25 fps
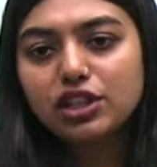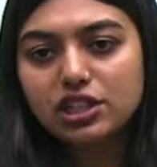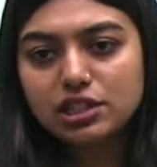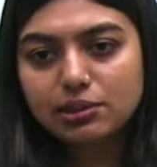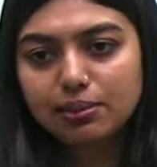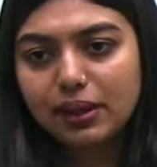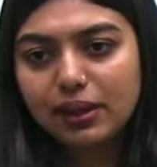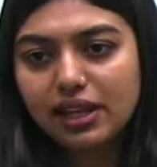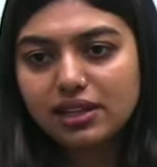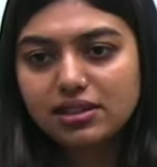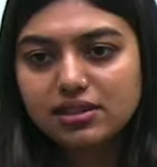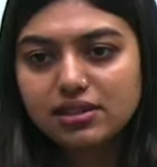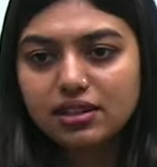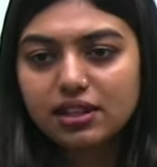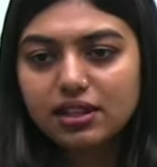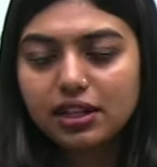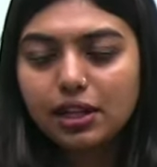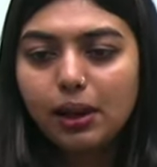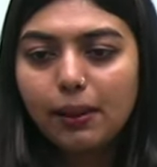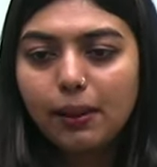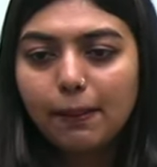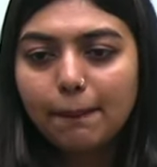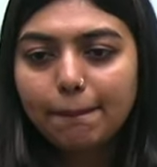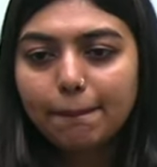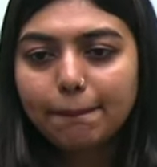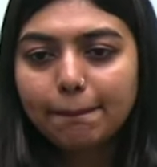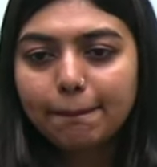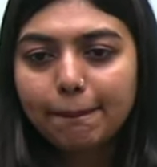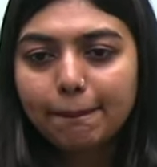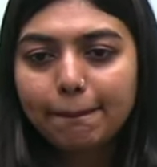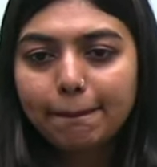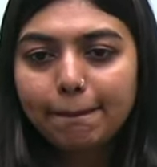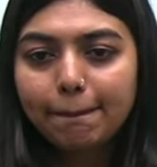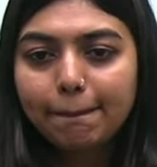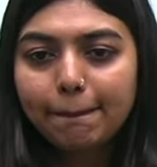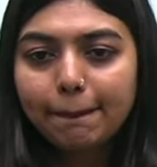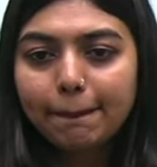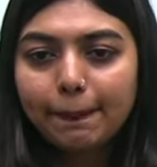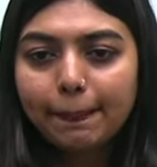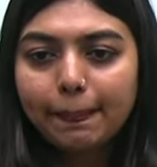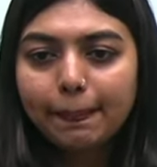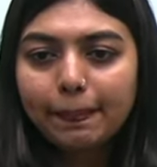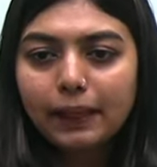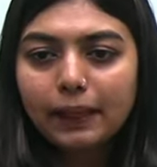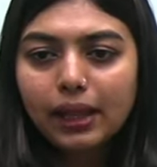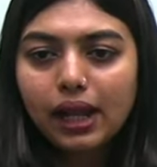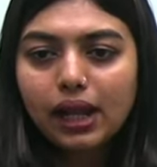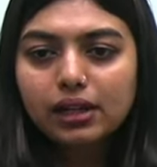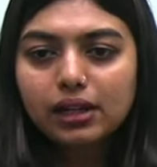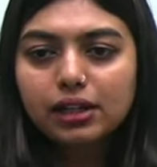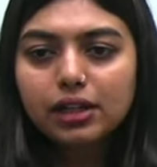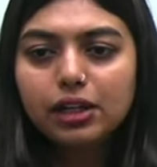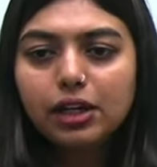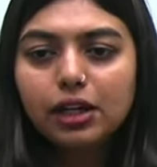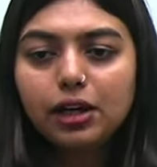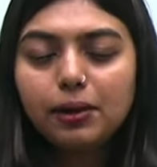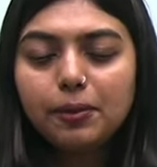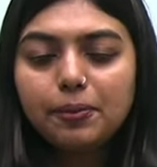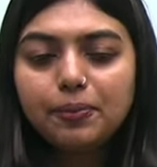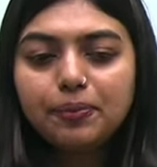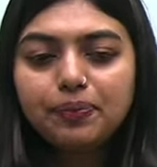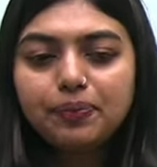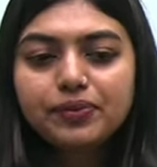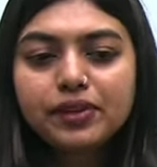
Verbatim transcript: this price, clear? Clear?